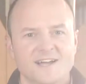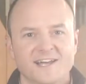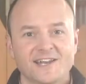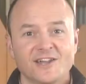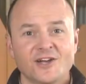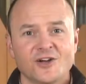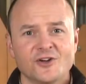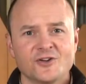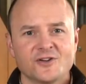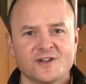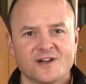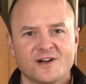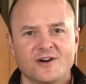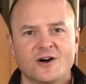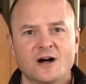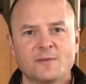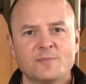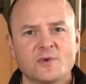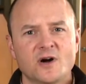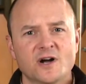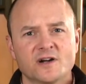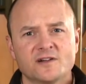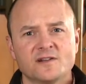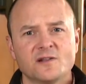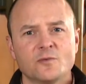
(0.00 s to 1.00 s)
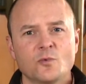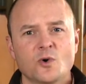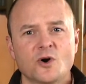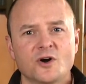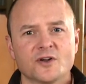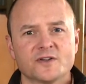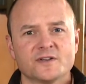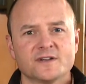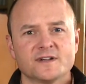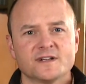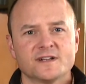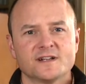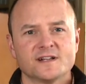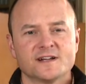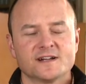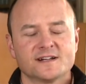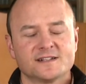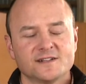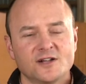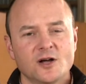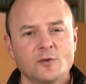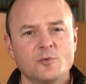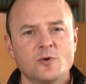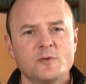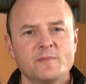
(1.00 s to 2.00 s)
Hello, I'm Michael Wan,
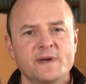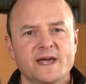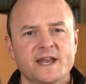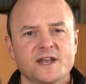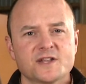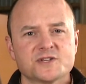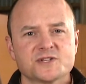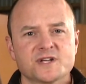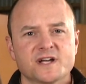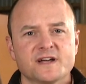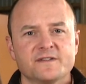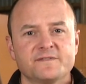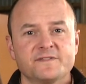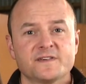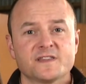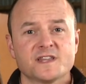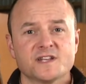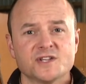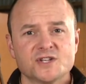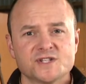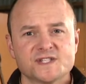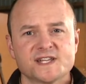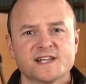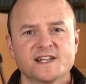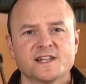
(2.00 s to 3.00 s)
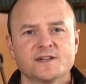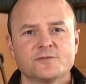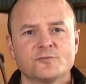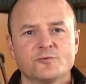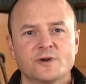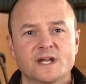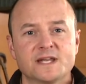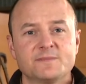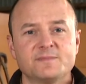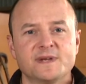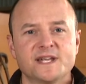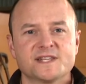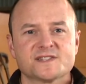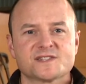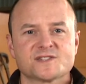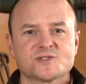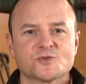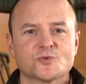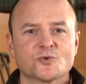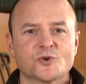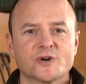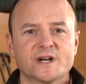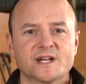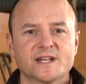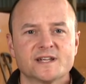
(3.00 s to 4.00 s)
Global Manager for the New Zealand Red Meat
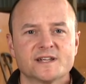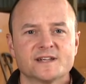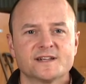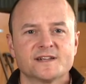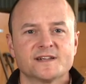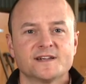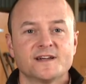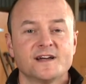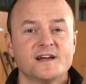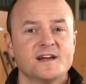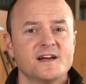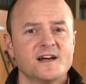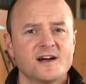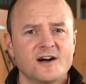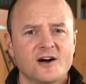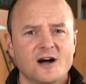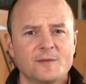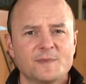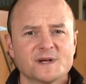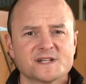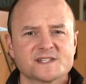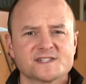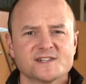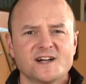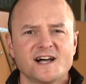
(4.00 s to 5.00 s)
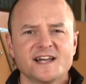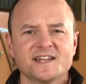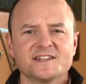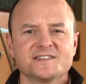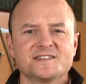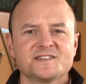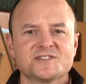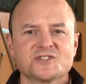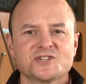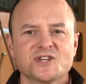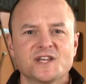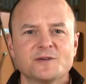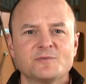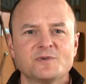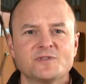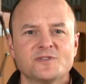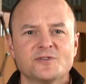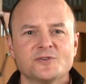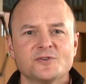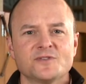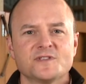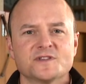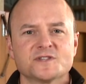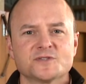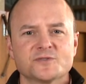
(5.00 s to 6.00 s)
Story. I'm excited to share with
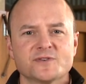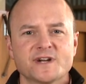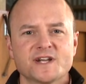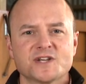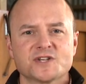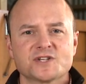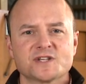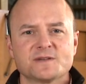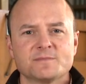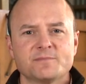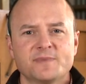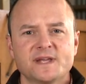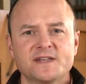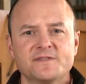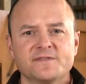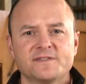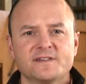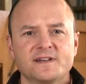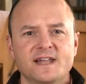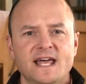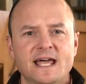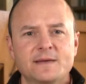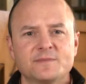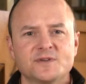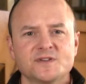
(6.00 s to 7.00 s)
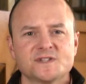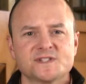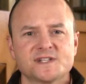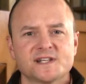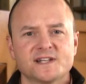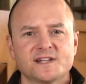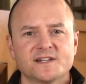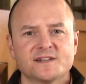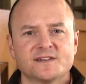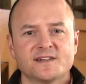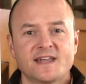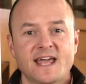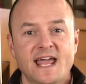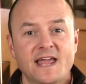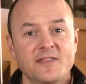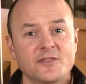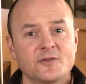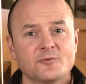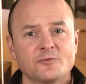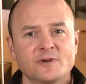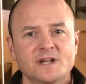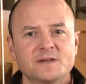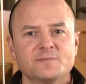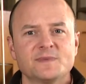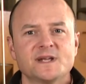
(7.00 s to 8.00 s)
you the direction Beef and Lamb New Zealand and the
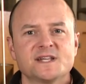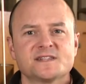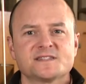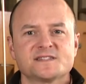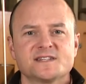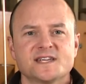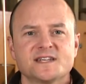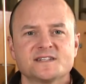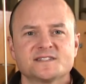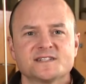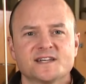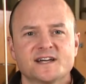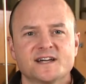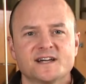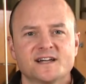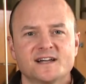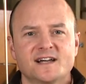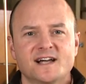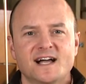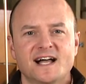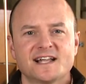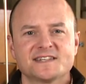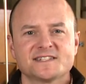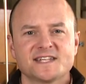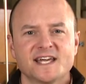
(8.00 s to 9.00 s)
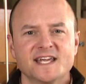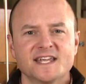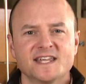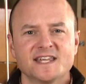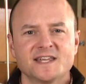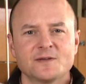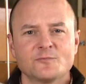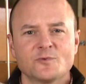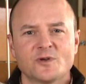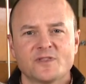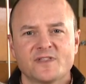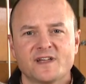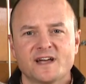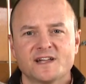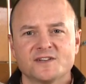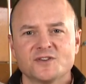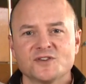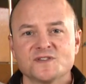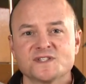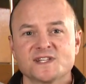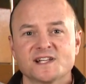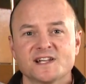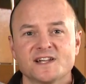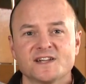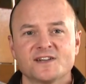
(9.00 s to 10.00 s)
red meat sector are taking with our New
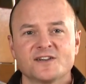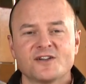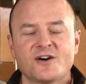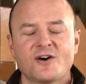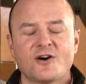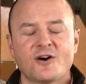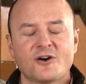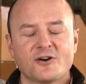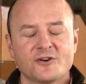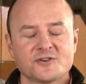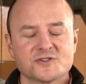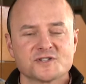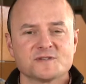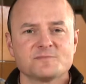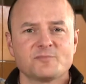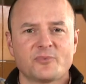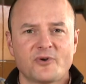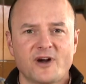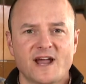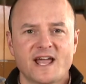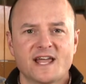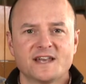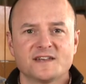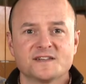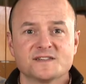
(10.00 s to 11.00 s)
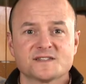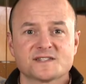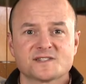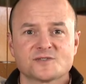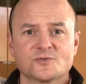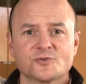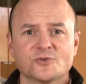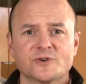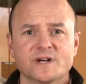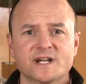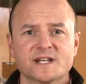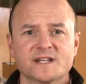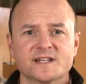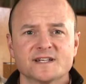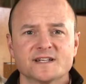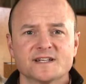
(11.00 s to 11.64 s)
Zealand origin brand and story.